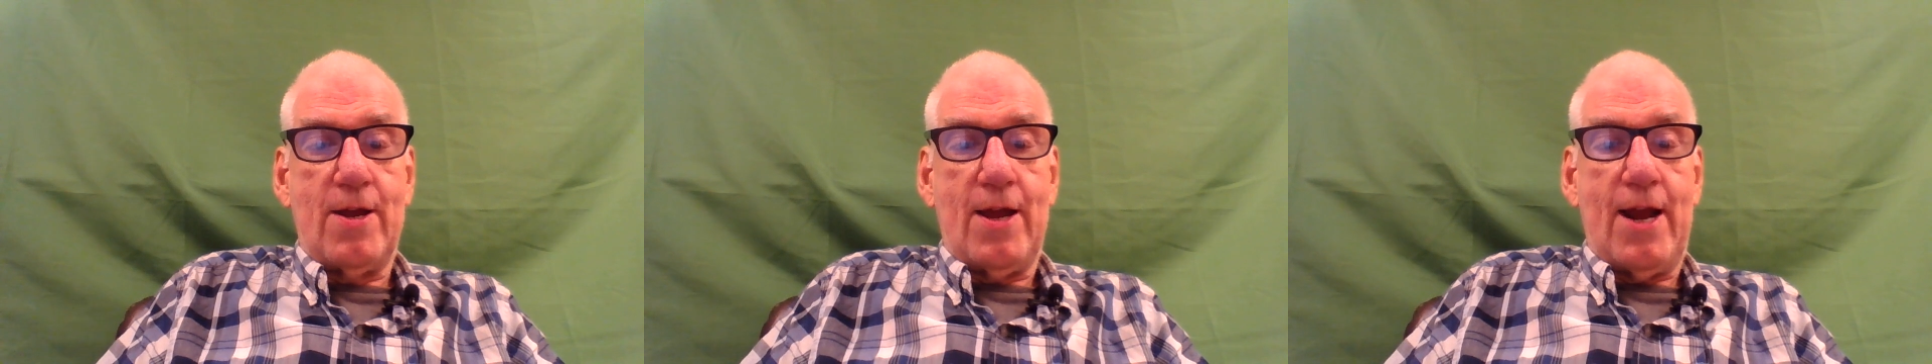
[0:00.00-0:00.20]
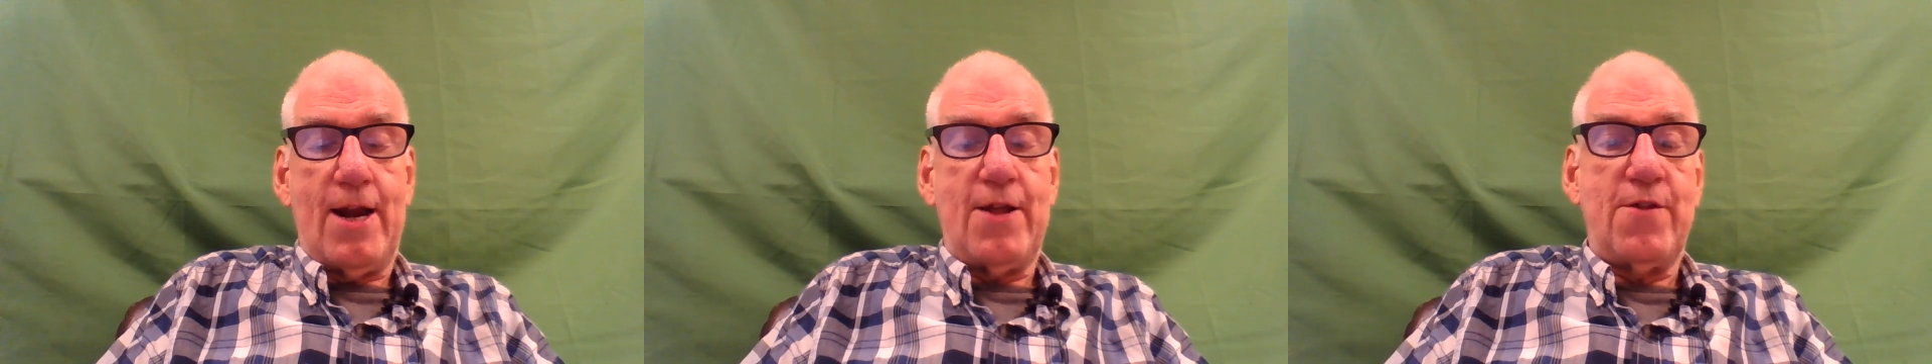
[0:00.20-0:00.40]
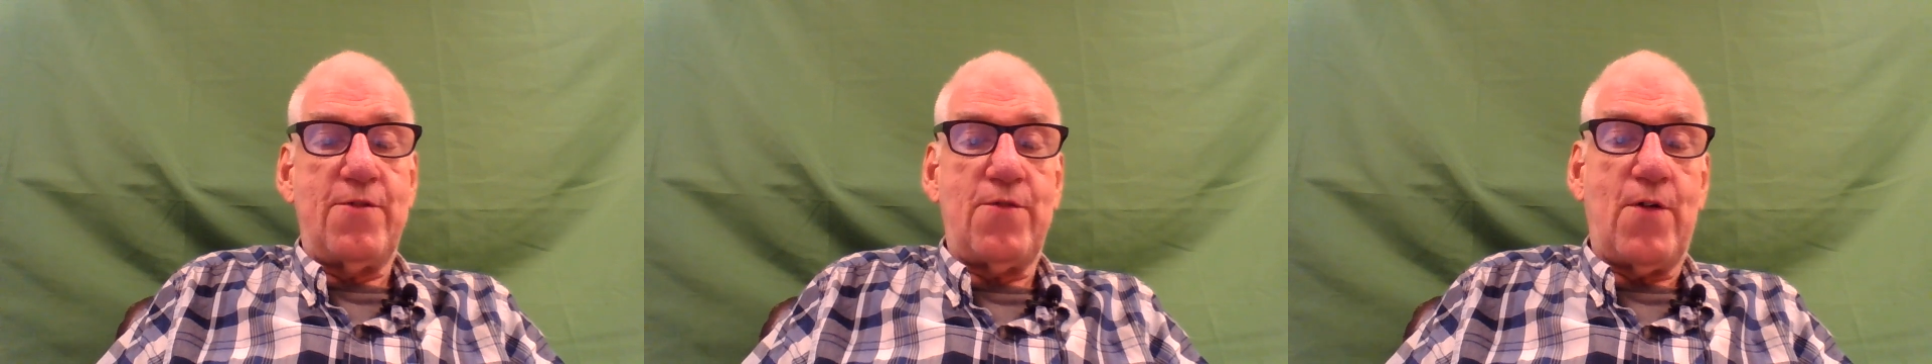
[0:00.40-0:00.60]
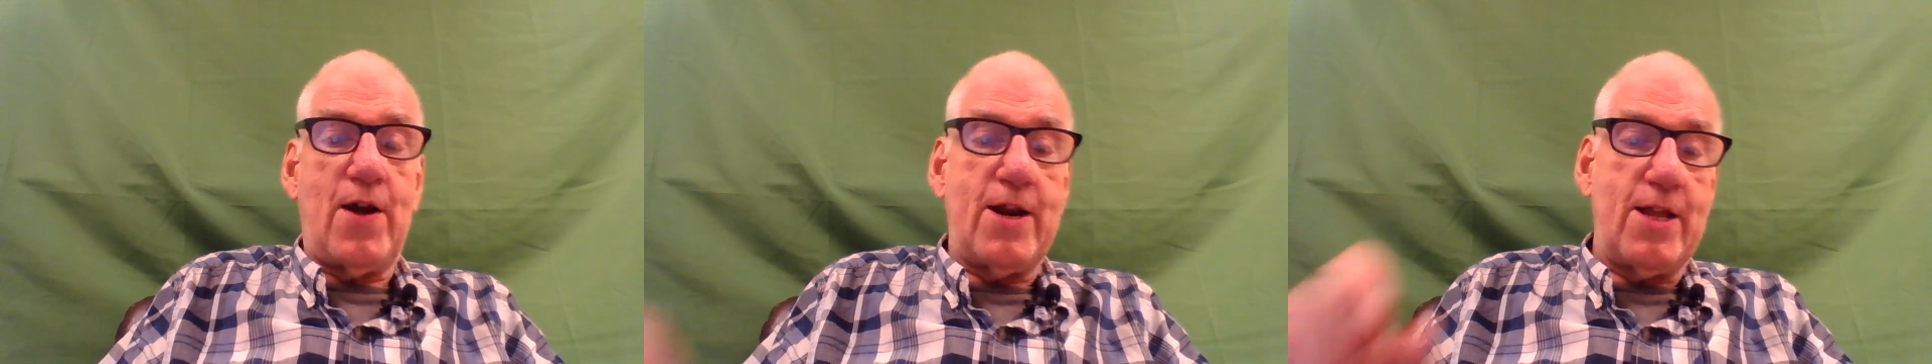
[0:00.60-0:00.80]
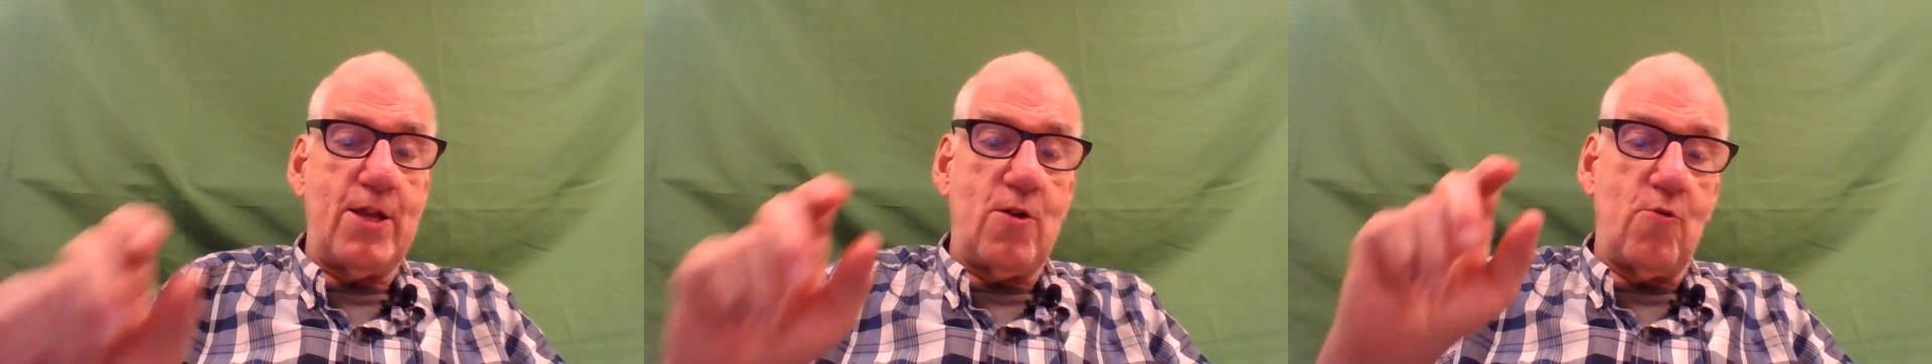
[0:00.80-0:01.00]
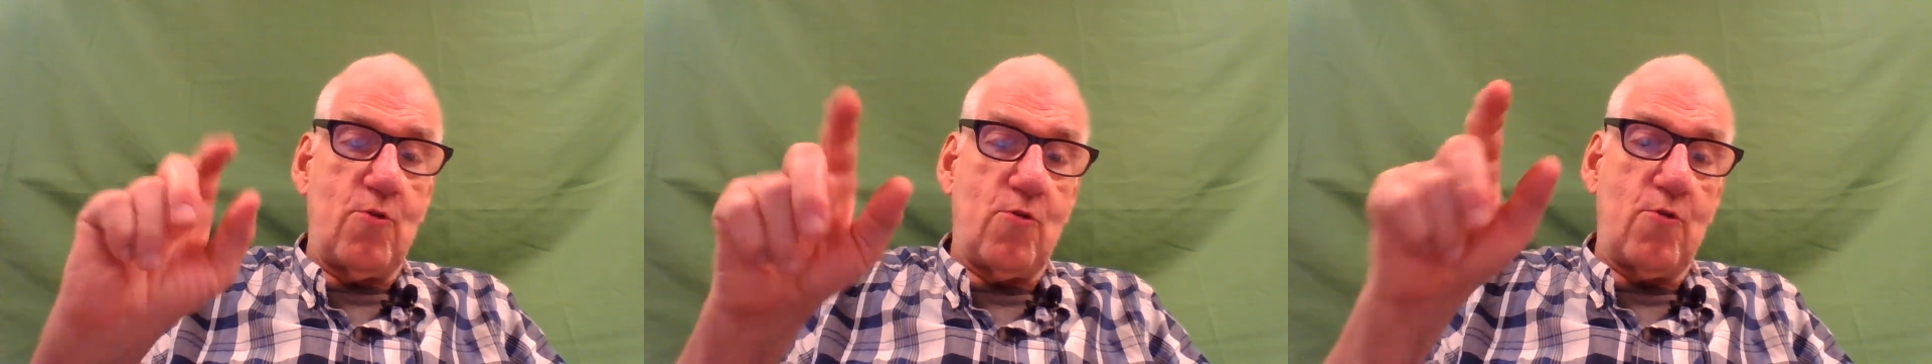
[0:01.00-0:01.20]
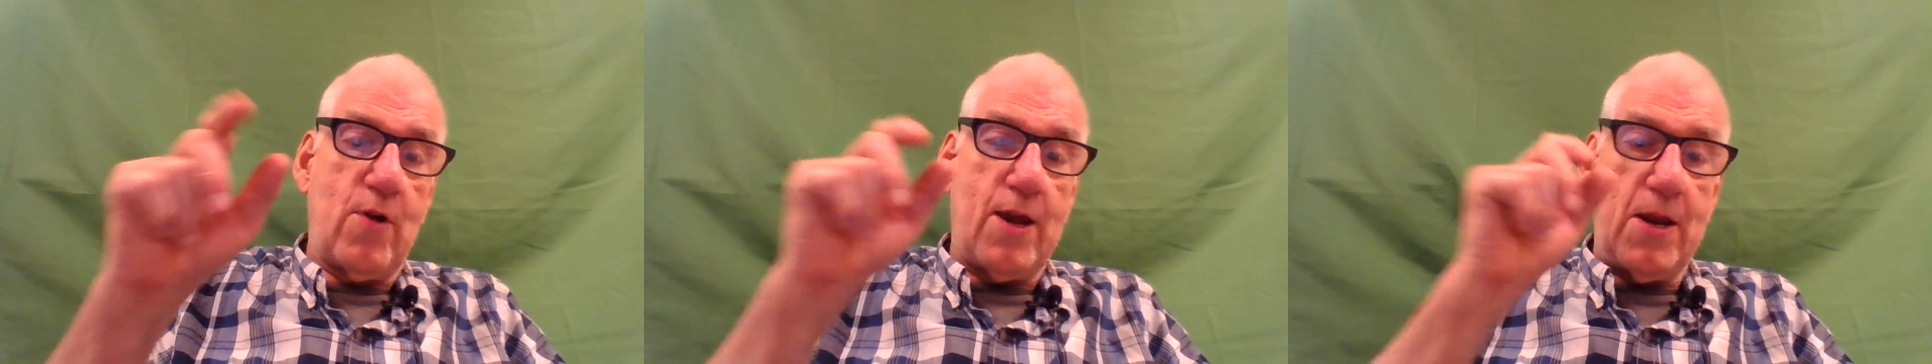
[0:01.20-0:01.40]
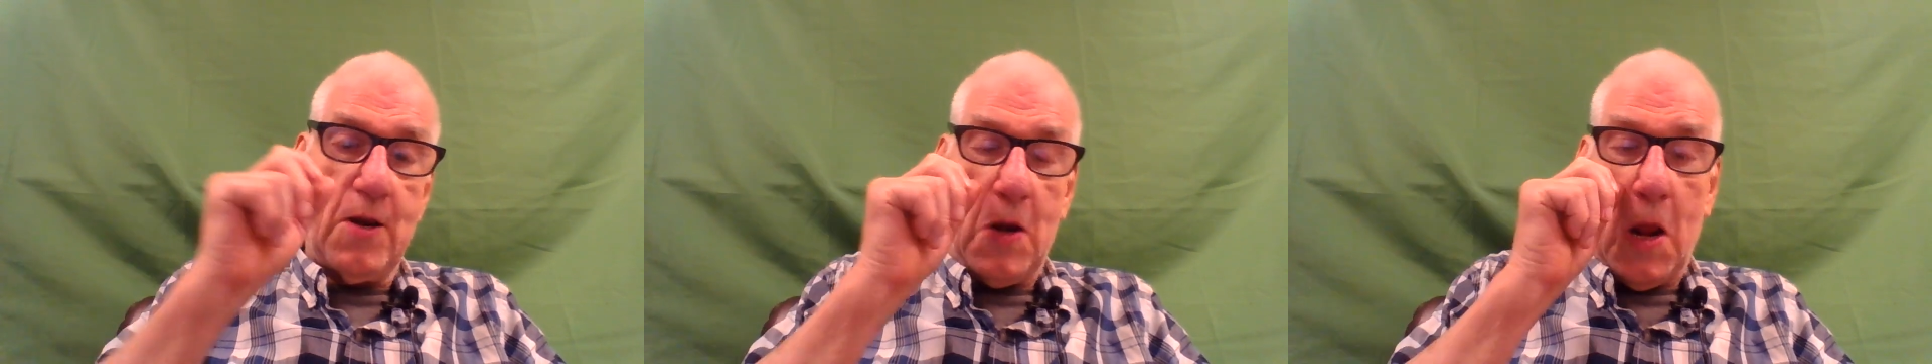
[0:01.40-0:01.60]
And he's fighting
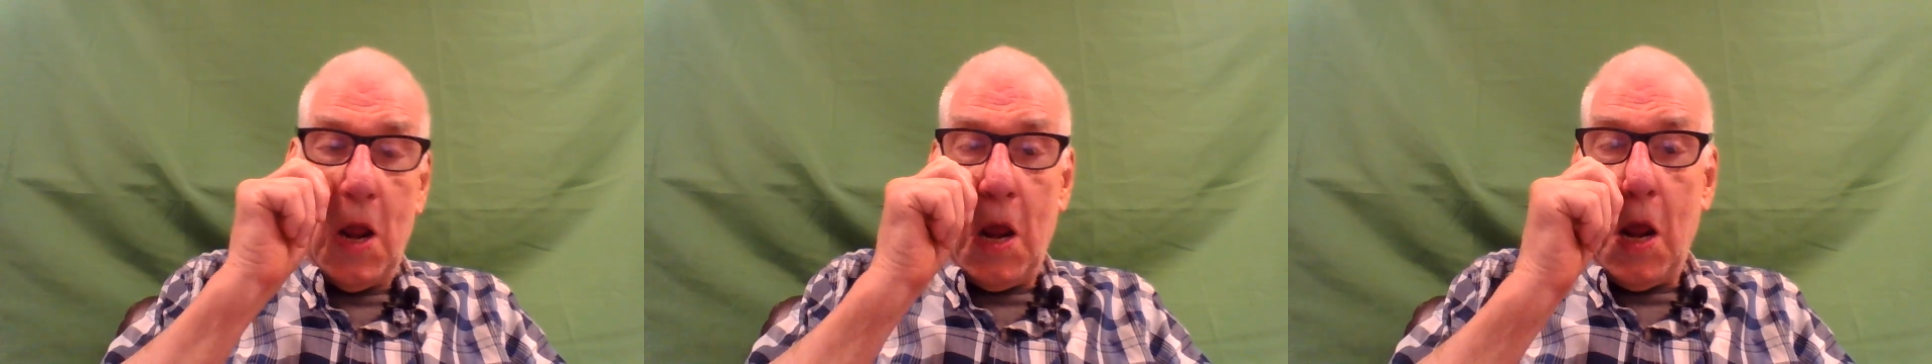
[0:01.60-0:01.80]
Ukraine